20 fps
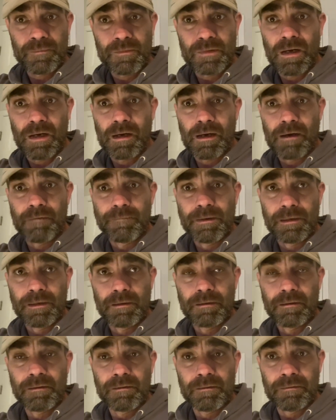I've
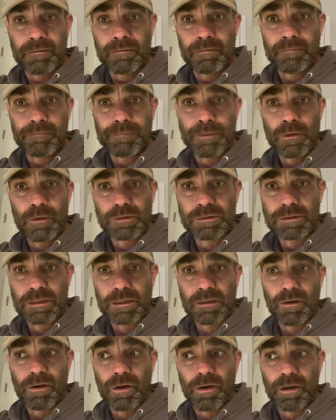been posting
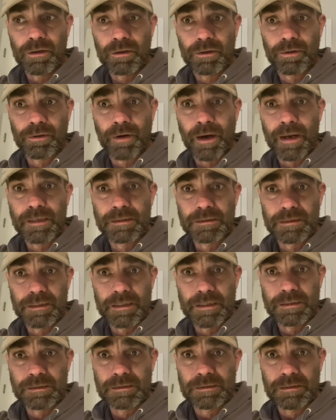on
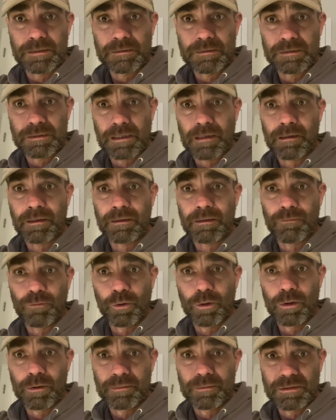Craigslist selling
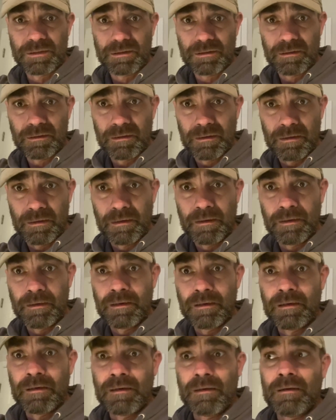worms
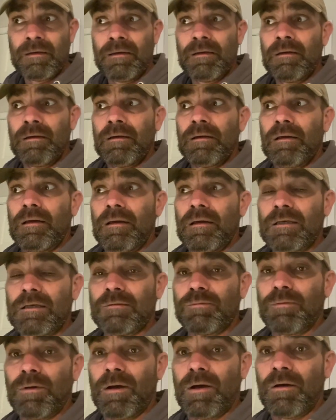as
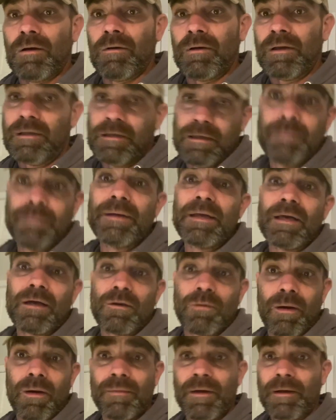well, and it'd be
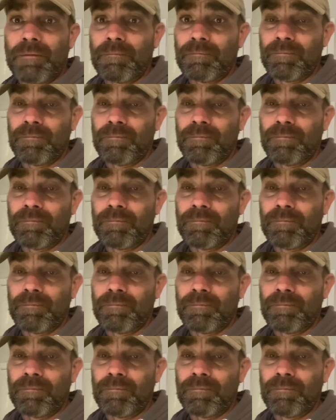equipment,